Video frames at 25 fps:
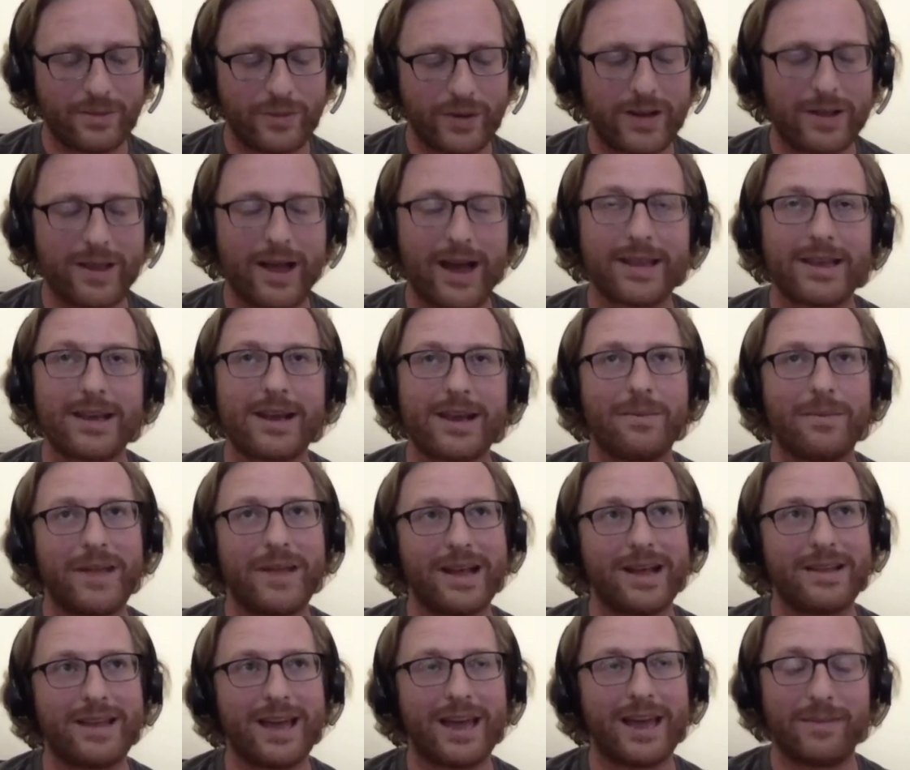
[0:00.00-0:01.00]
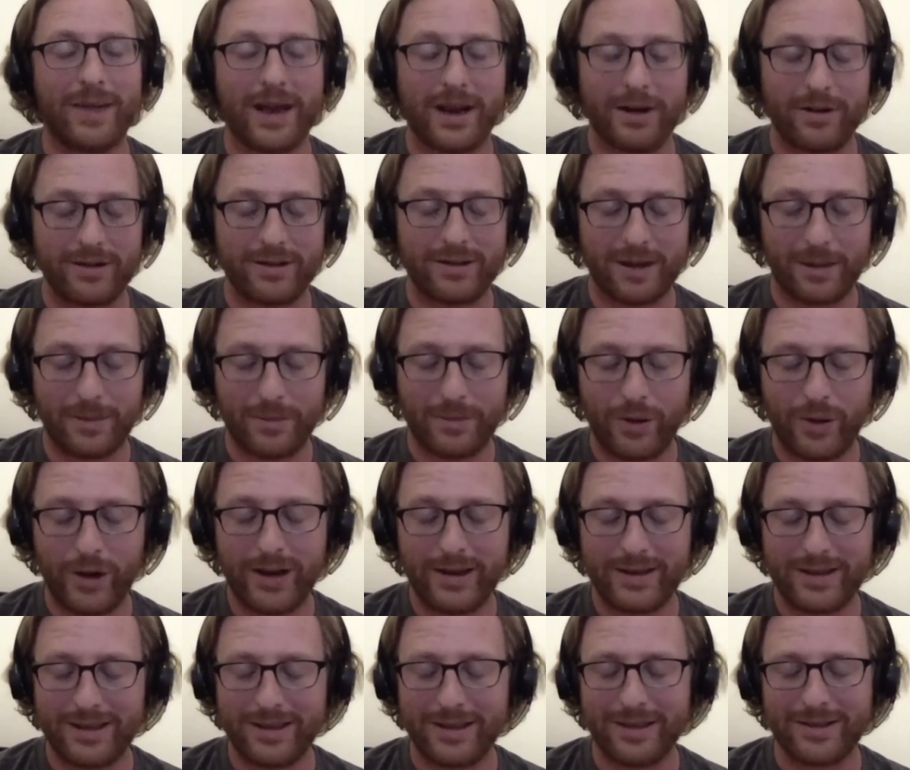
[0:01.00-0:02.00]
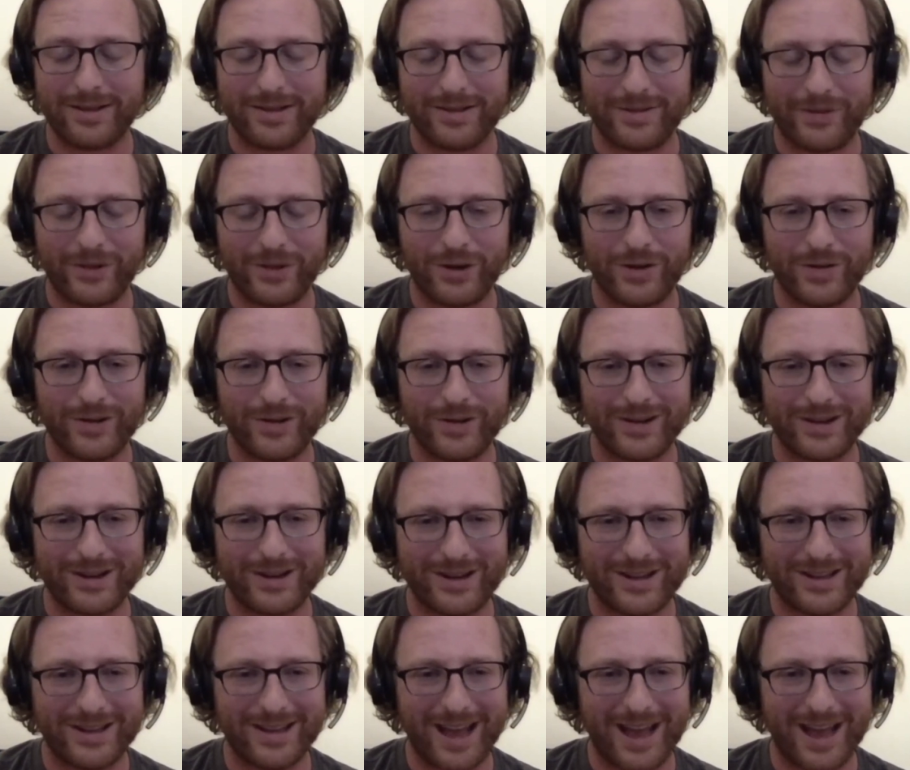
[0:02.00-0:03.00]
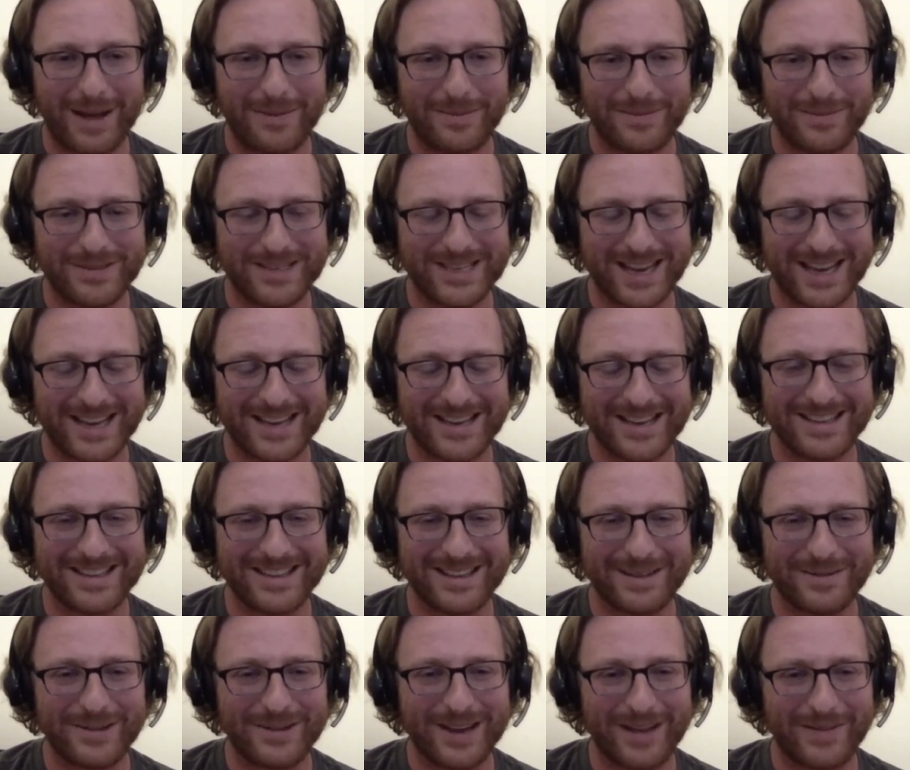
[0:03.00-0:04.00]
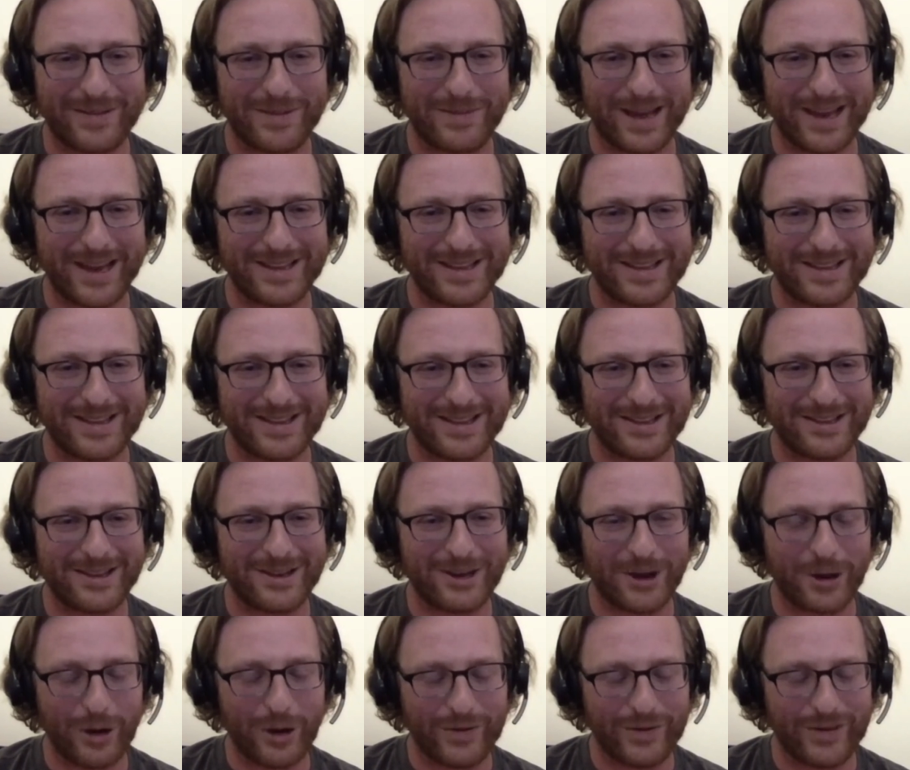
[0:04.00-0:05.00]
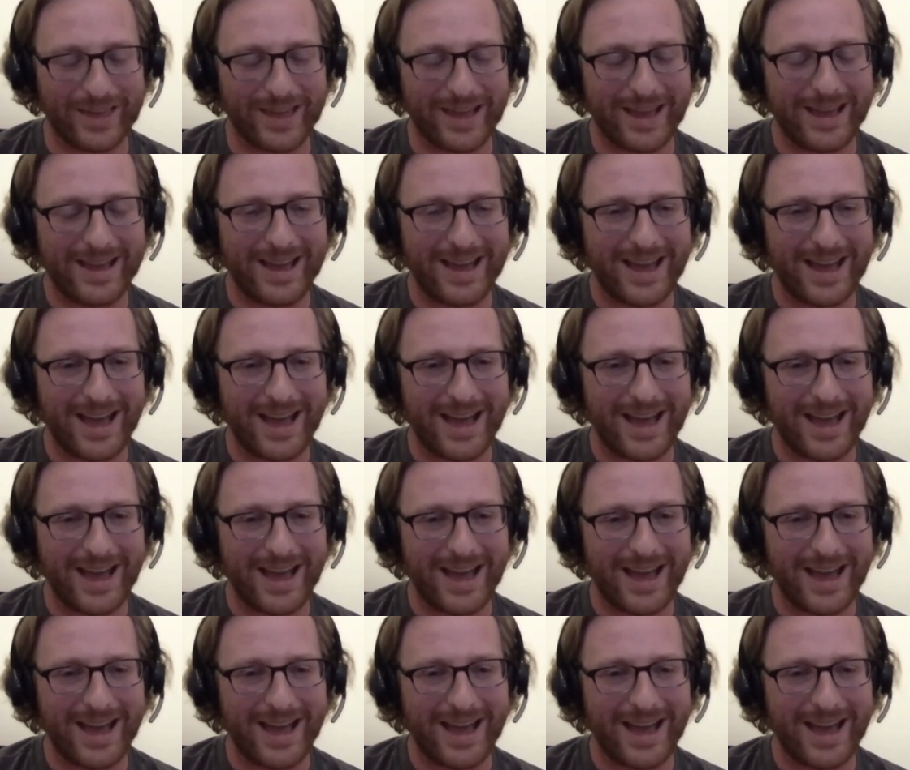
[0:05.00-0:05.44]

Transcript: We'd like to come down to Tasmania at some point. There's a few different changes that we'd have to make to go over there.